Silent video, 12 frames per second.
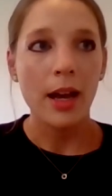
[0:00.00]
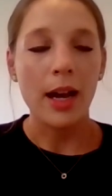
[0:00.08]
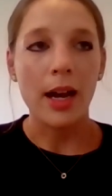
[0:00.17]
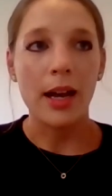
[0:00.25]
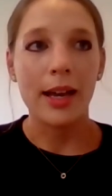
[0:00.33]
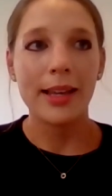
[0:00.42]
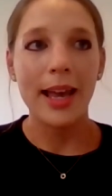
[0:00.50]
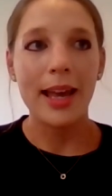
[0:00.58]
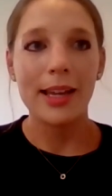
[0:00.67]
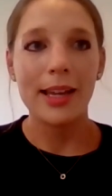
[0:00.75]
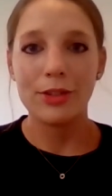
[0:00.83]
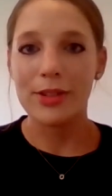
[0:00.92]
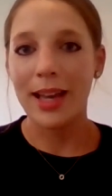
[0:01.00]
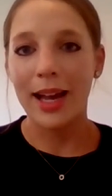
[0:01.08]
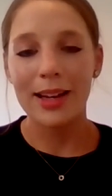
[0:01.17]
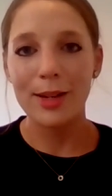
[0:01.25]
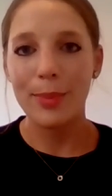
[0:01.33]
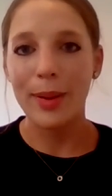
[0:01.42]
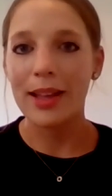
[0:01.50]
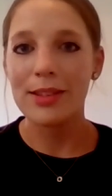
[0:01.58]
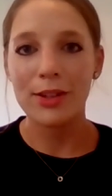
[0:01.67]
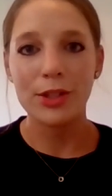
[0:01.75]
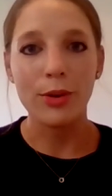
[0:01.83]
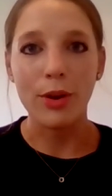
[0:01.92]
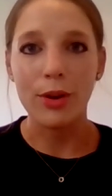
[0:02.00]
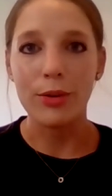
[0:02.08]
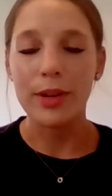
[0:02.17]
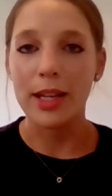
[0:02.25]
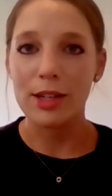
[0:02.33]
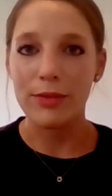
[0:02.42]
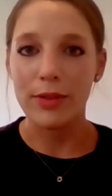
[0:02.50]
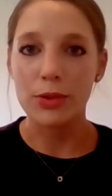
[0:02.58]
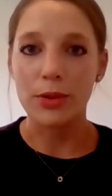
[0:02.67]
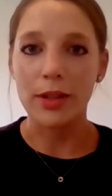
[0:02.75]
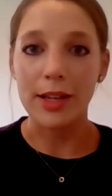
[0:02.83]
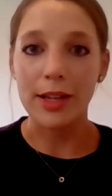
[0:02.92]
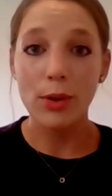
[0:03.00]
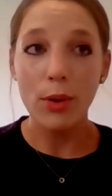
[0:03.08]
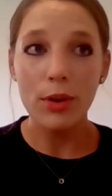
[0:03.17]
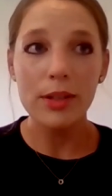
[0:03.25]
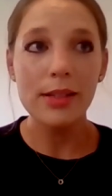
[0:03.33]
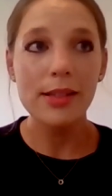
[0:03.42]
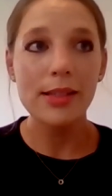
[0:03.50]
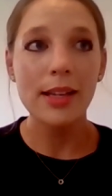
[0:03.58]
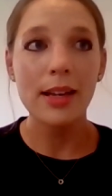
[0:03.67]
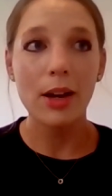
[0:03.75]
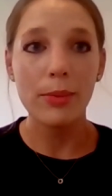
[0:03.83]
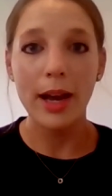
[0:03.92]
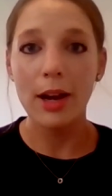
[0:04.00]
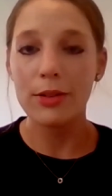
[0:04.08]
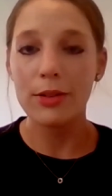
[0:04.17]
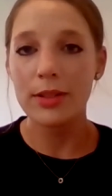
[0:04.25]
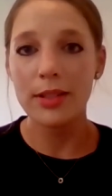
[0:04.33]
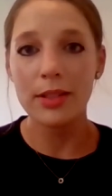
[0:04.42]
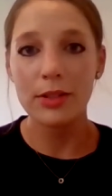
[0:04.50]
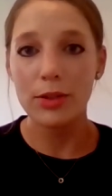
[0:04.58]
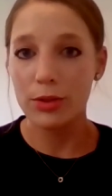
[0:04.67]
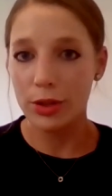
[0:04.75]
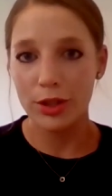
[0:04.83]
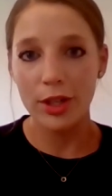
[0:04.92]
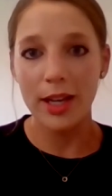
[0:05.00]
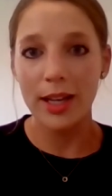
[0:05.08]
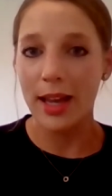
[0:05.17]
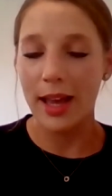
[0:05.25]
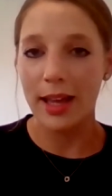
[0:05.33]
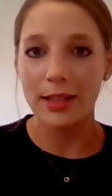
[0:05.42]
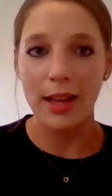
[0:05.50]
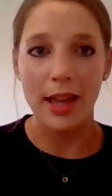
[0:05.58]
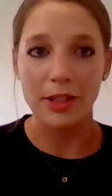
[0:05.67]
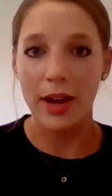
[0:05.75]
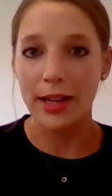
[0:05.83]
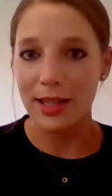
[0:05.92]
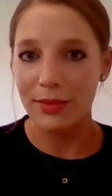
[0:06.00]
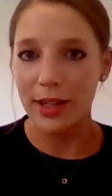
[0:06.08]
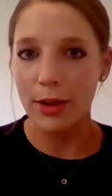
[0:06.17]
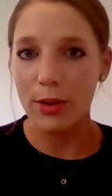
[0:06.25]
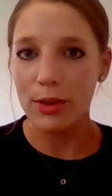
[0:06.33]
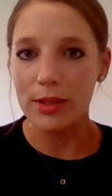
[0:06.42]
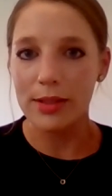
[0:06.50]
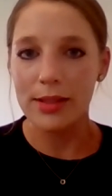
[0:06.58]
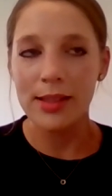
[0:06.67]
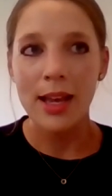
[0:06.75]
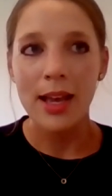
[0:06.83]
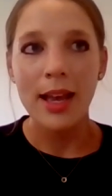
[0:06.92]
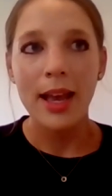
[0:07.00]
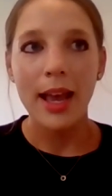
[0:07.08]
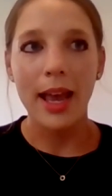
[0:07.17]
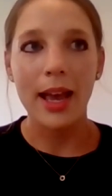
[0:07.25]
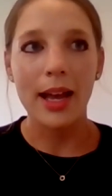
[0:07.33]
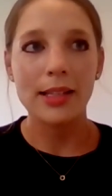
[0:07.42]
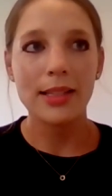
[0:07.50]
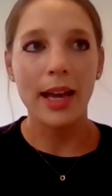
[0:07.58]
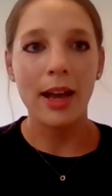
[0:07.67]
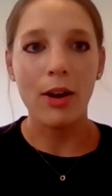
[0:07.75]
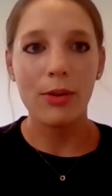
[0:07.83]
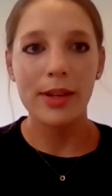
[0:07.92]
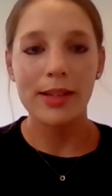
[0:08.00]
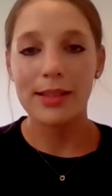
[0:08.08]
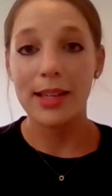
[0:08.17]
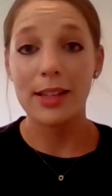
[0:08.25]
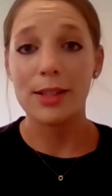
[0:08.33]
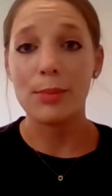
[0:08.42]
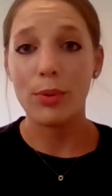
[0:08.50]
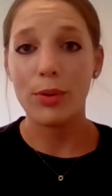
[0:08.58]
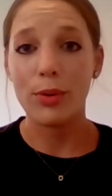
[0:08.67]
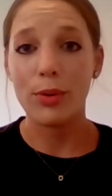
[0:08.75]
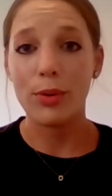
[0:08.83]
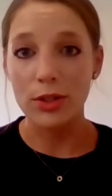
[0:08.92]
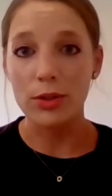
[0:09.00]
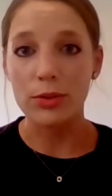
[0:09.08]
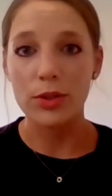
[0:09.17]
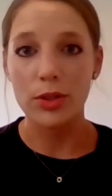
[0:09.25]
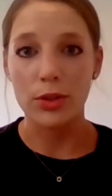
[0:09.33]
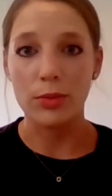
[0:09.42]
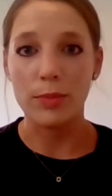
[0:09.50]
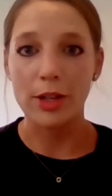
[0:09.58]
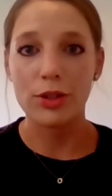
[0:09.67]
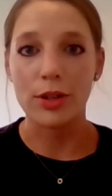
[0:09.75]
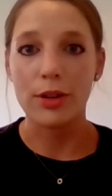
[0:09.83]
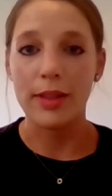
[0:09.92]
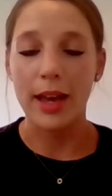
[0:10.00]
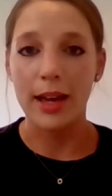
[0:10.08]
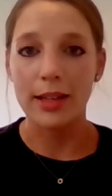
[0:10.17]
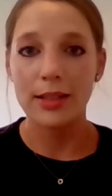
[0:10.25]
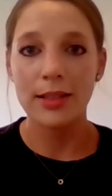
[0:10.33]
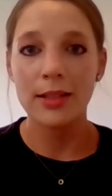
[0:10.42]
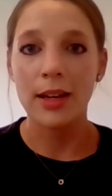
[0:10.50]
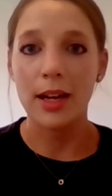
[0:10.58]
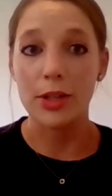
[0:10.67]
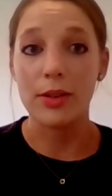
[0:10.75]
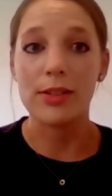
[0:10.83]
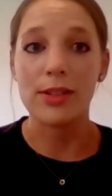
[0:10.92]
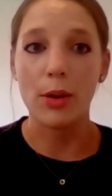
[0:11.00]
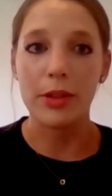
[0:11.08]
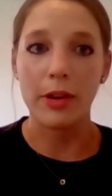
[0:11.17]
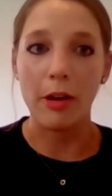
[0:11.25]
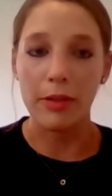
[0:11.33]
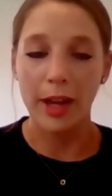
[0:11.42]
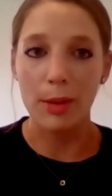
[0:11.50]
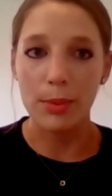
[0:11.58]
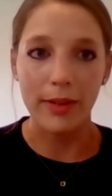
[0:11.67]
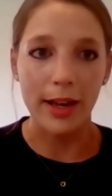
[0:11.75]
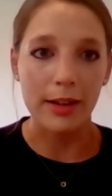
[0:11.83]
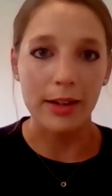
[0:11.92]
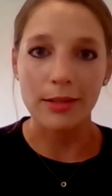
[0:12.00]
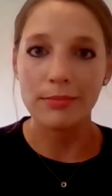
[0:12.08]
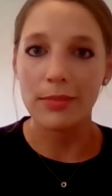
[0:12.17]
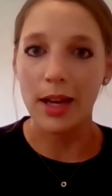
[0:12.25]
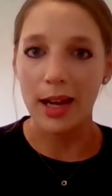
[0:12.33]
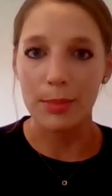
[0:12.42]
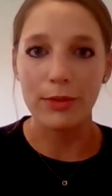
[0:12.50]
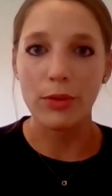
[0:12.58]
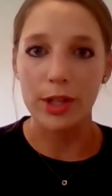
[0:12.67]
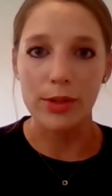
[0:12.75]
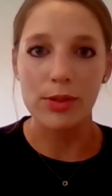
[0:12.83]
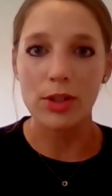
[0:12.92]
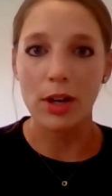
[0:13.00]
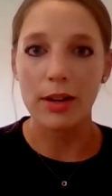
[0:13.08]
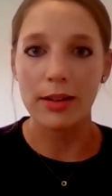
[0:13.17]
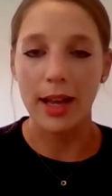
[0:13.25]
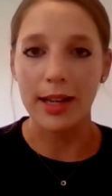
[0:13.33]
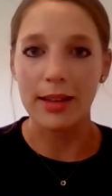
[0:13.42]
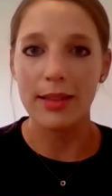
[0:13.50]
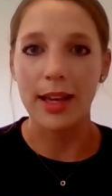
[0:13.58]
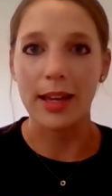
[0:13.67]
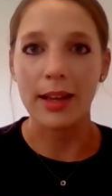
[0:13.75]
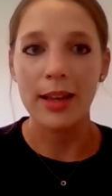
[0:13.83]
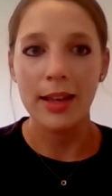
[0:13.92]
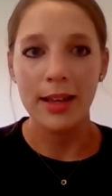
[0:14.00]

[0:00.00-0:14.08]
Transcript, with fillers: Uh, again, it just kind of depends on your own individualized goals around nutrition and, and your activity goals. Mm-hmm. And I always think it's important to to make sure that uh, you consult with your healthcare provider uh, before you start anything,